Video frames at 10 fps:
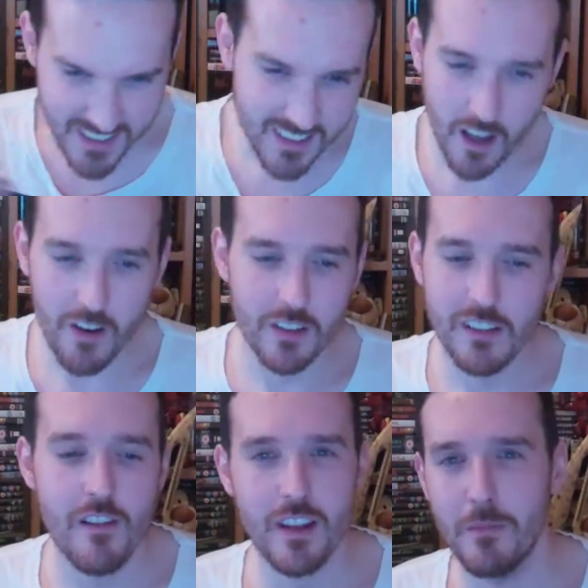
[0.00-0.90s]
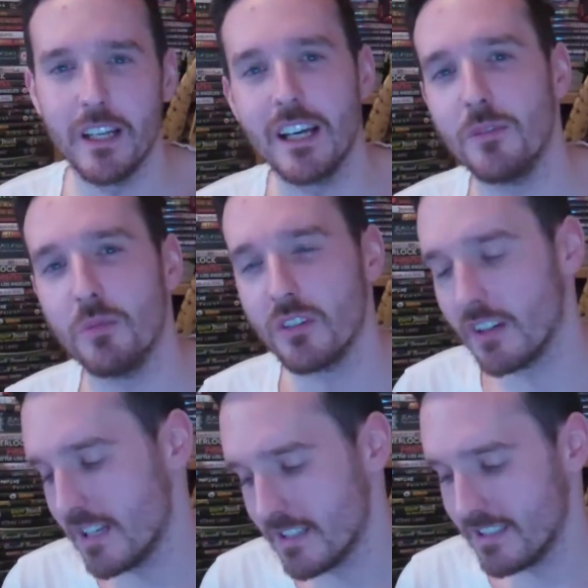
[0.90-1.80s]
Now I know he's left Epic now, but
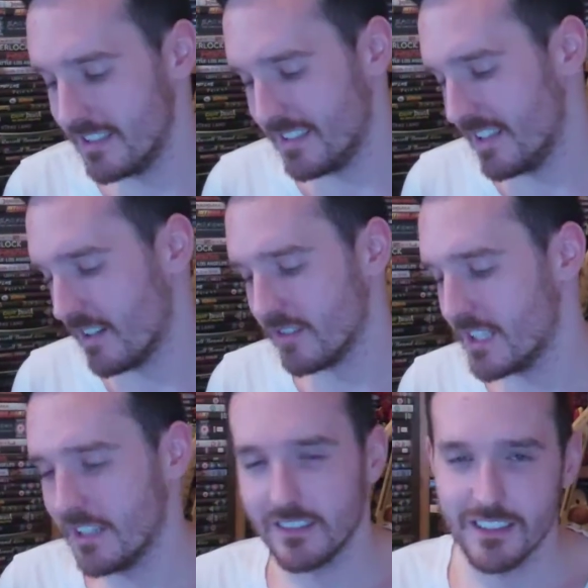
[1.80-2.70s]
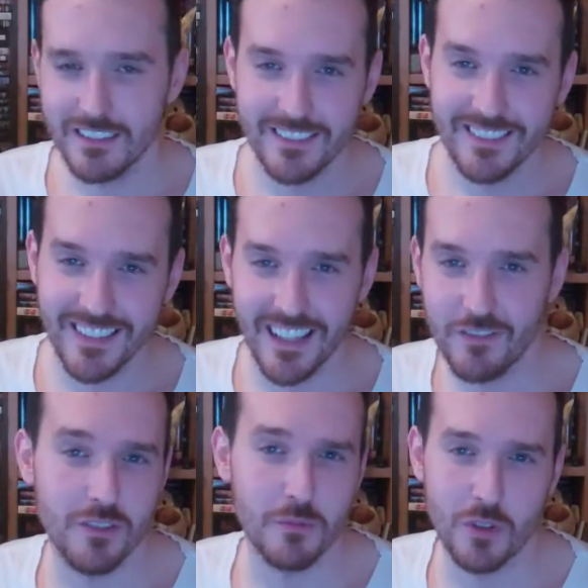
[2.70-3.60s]
I, I don't doubt he'll
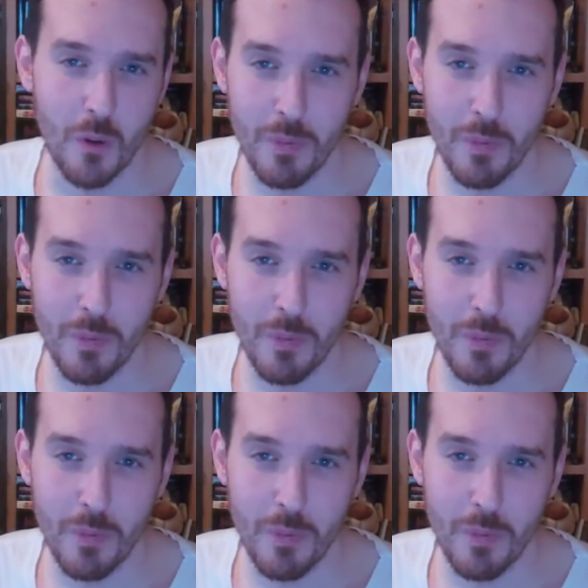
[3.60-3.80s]
have some sort of